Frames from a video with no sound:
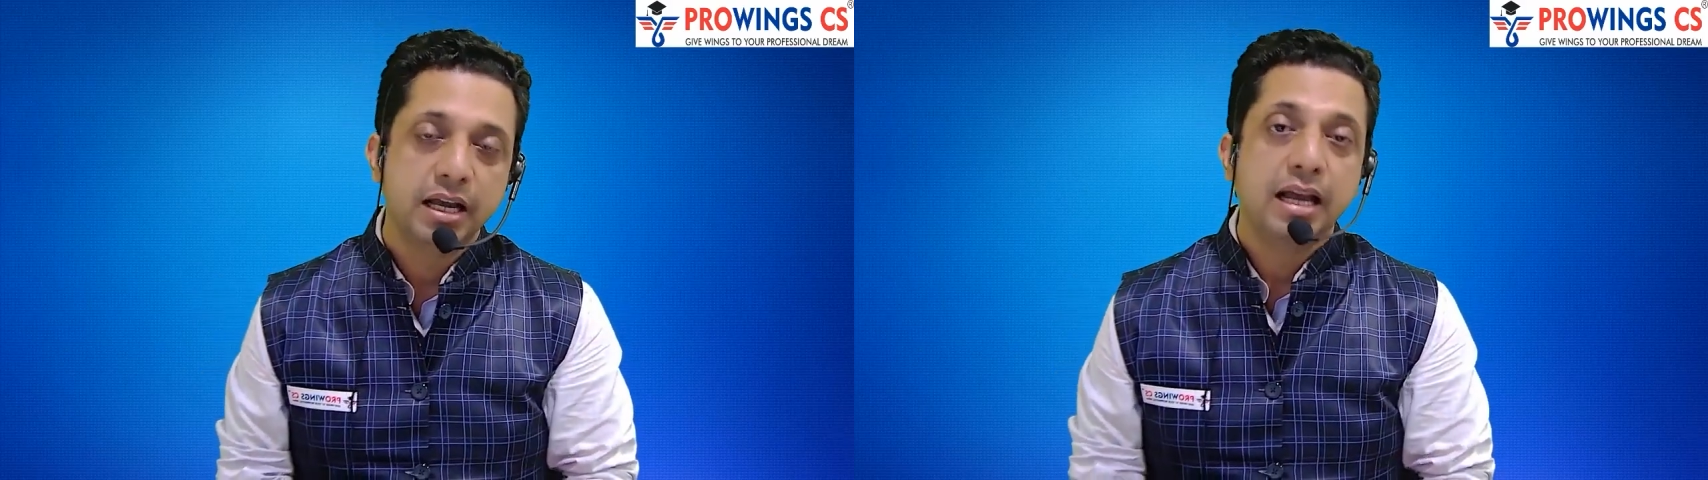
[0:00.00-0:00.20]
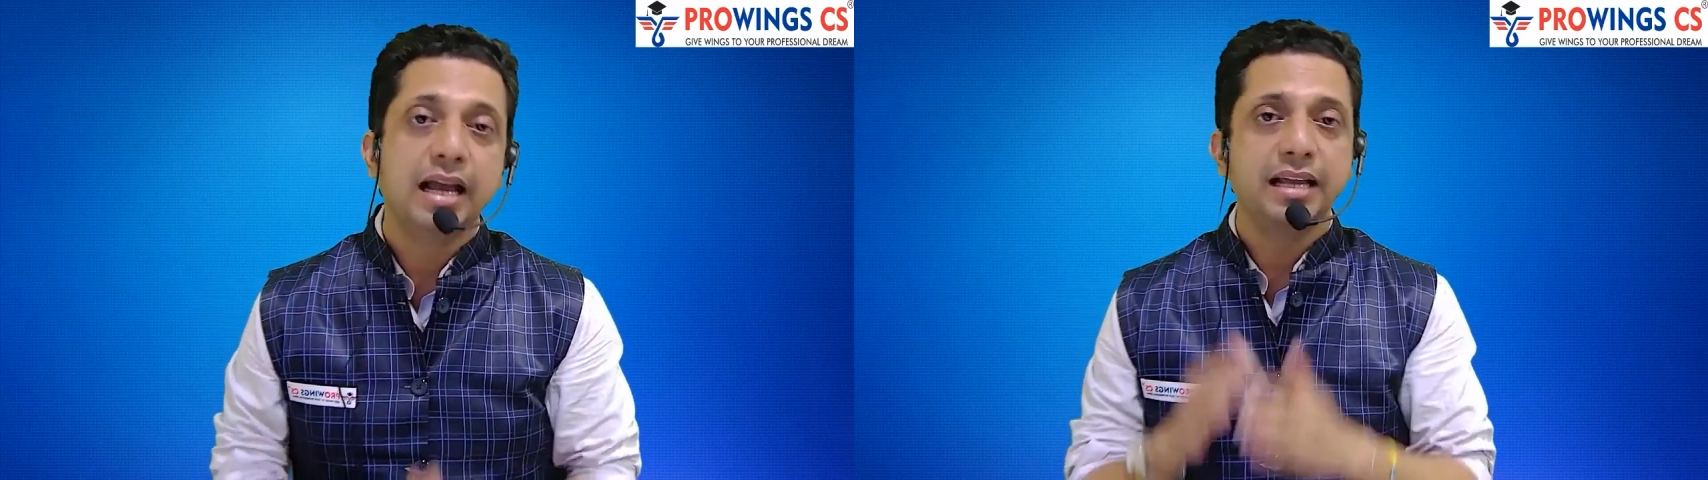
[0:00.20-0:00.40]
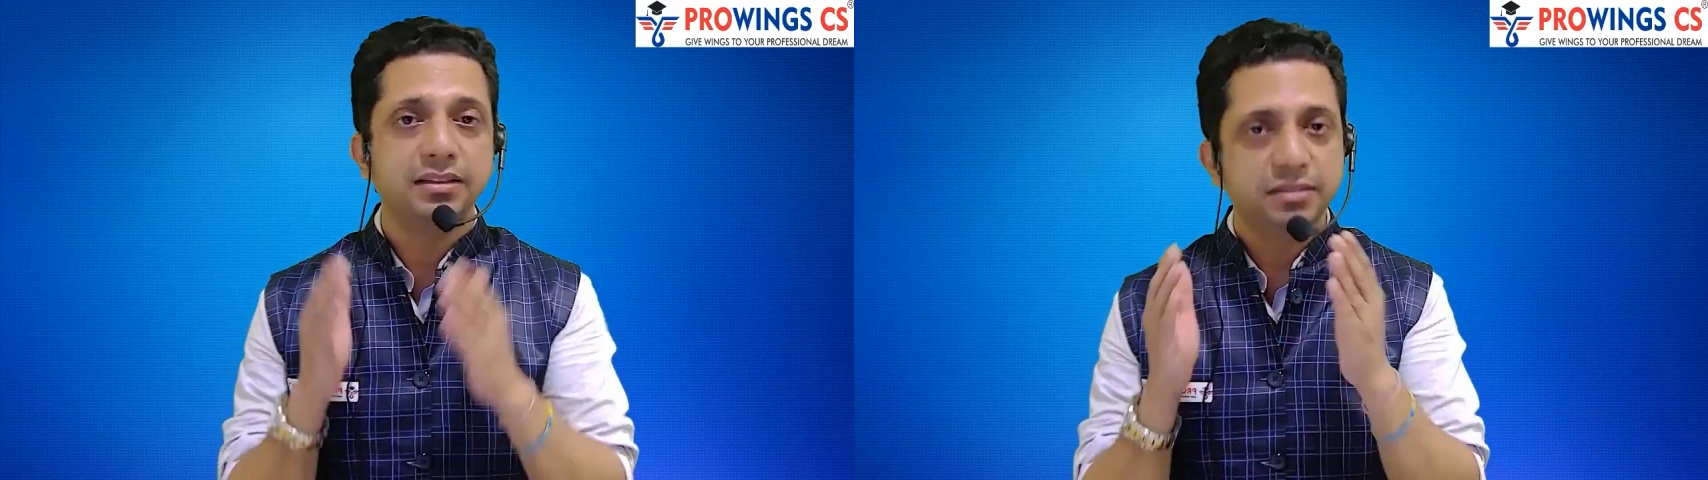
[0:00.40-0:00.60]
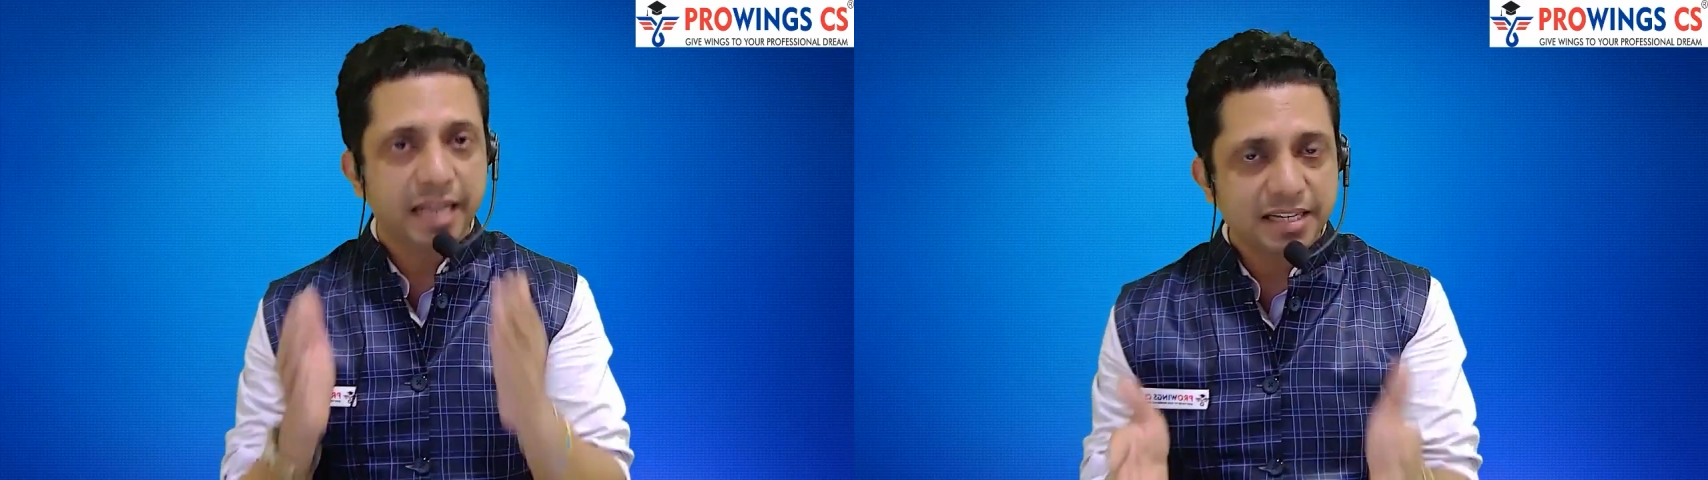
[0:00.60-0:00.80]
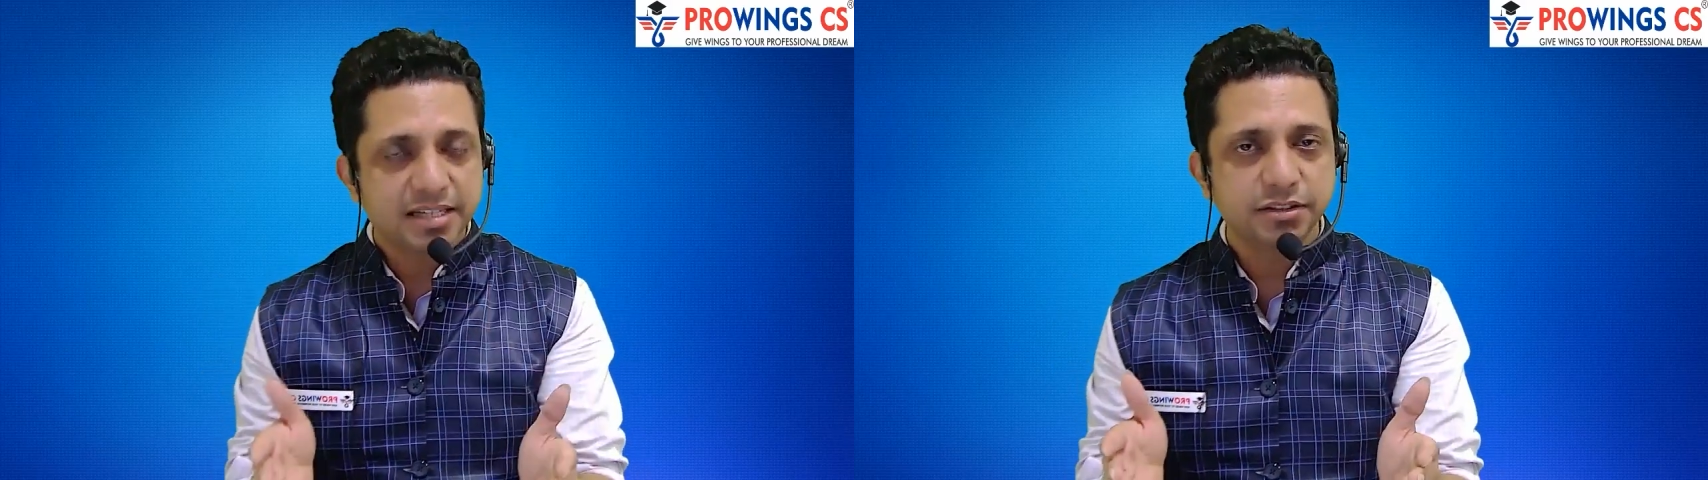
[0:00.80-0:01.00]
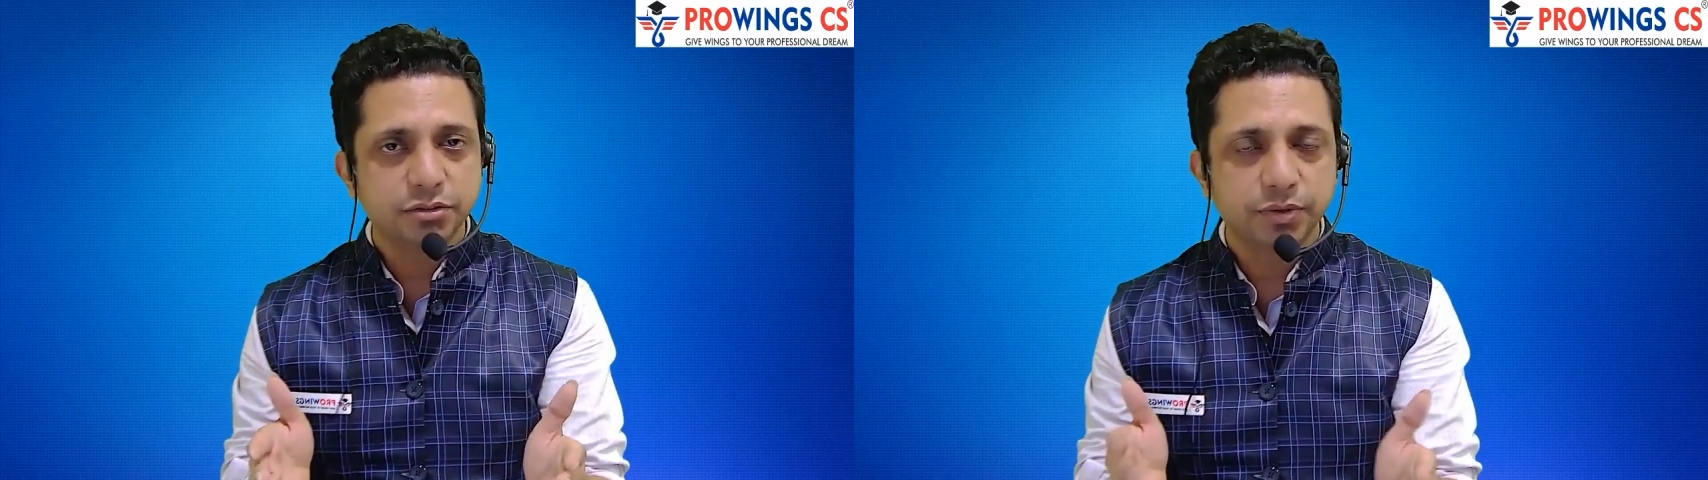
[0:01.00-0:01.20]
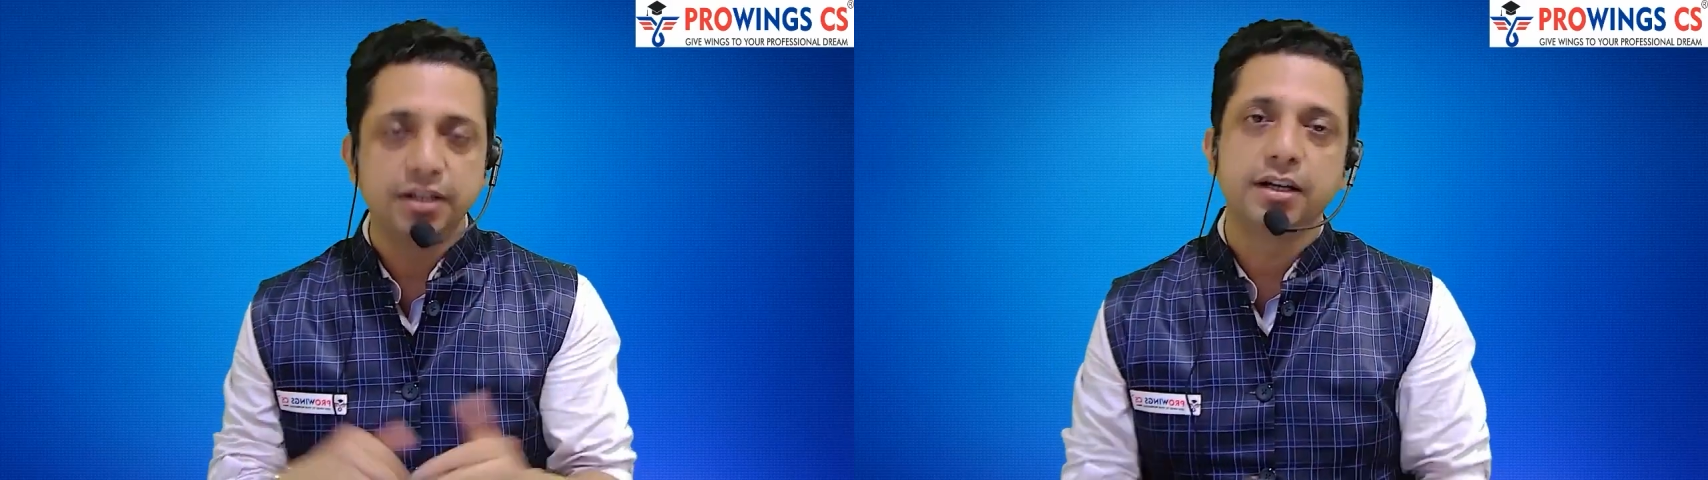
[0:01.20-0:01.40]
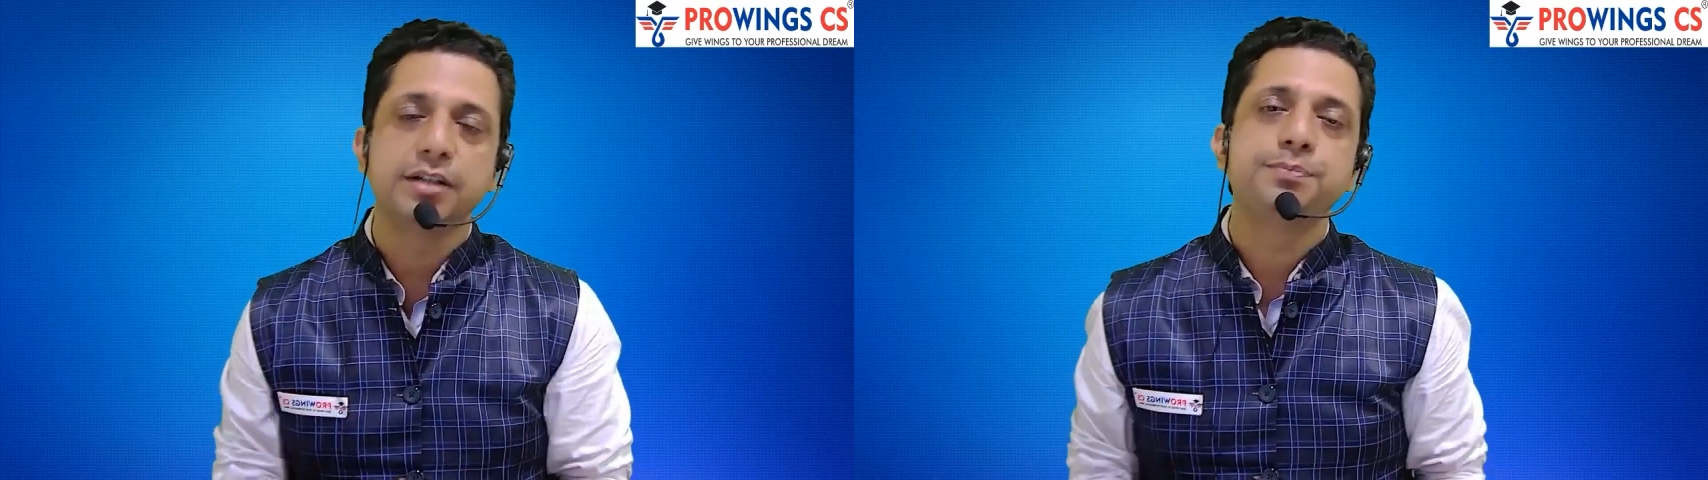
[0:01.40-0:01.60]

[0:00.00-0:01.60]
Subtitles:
and that is where